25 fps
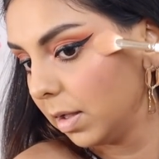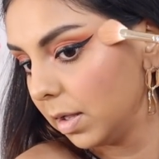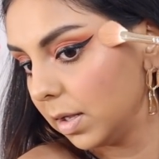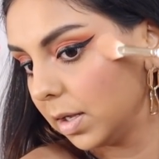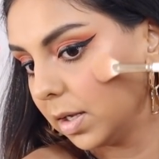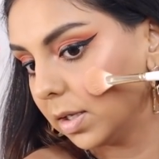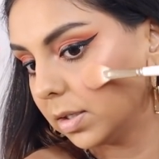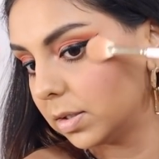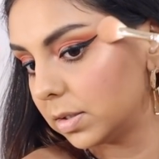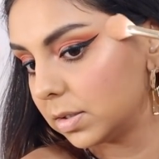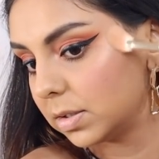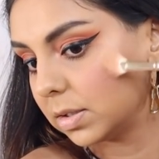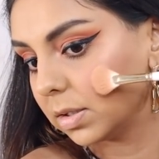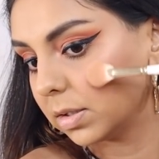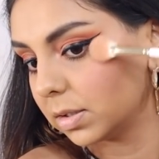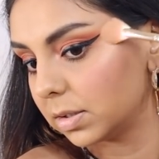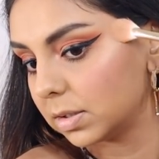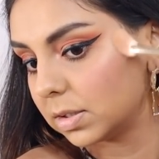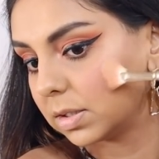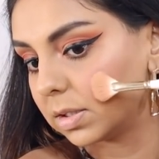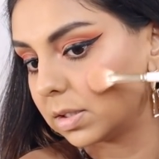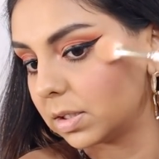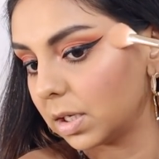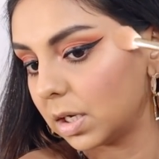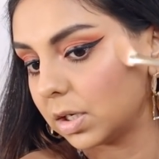It's
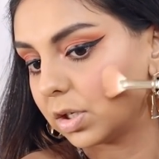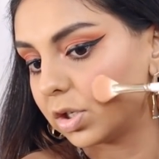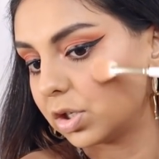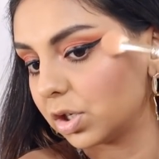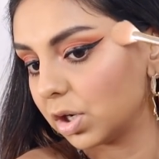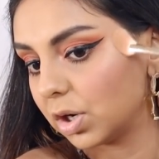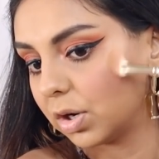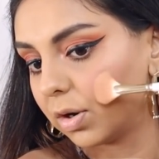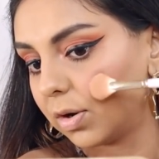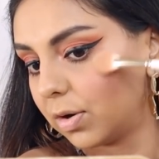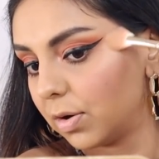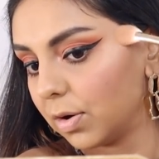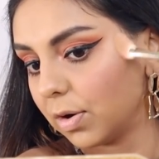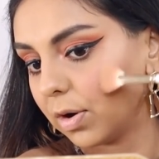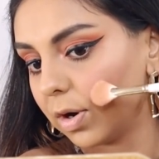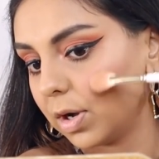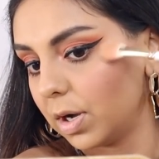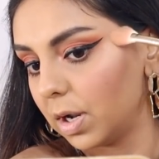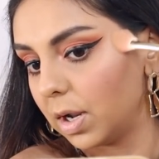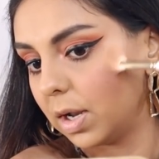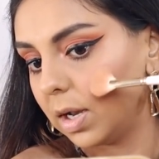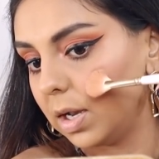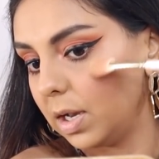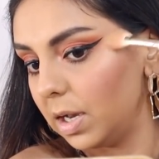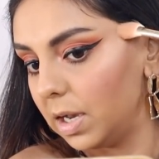such a
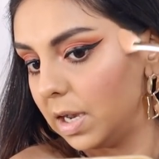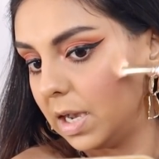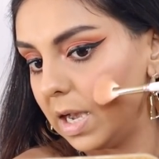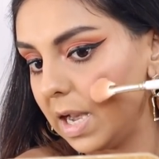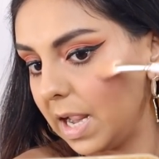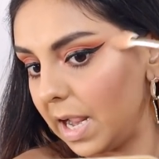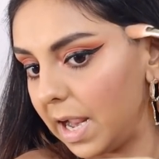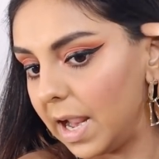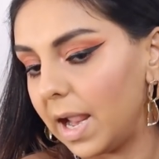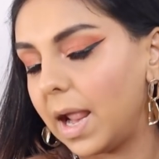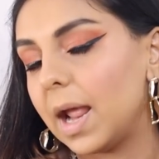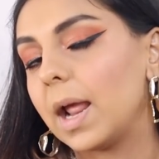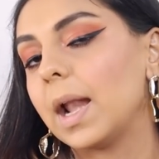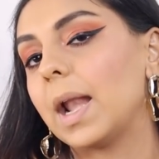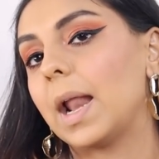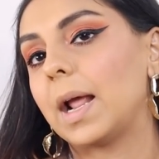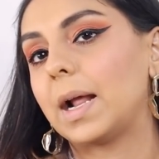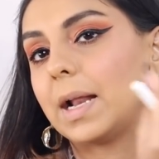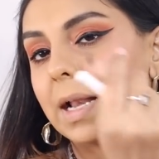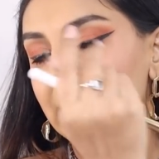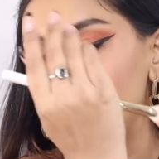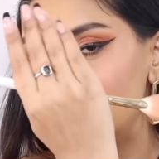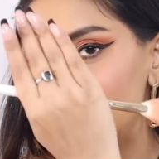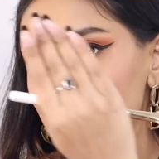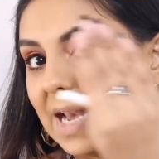good
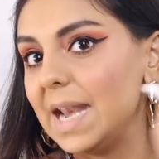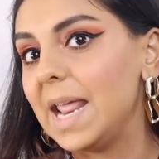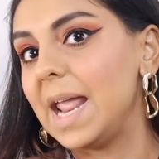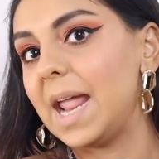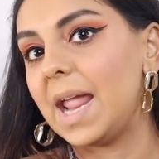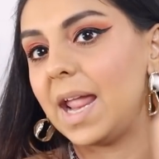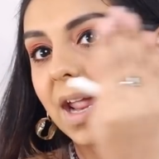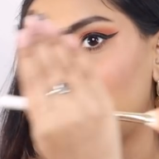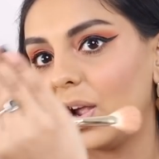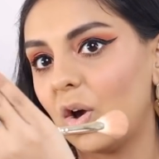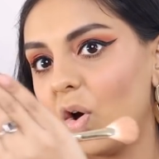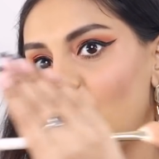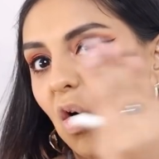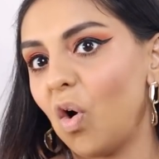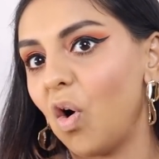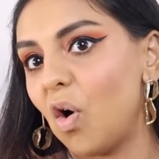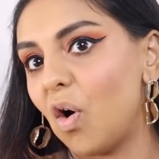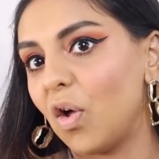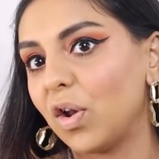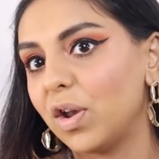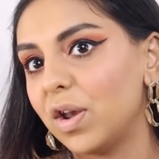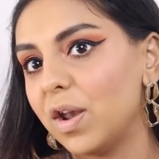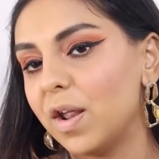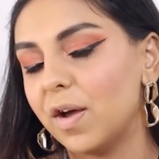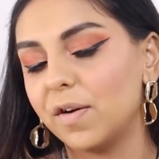laying
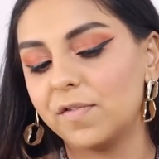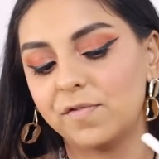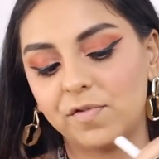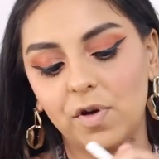on